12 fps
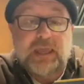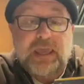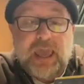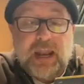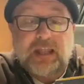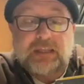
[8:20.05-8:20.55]

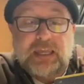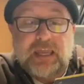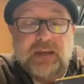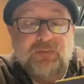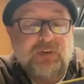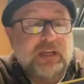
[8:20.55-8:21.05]
And at the
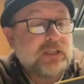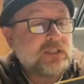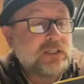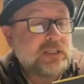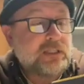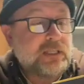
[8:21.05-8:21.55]
end of it,
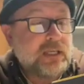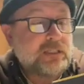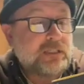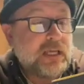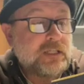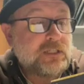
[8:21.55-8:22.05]
she says
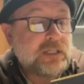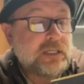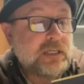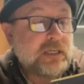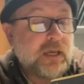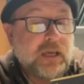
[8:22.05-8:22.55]
that she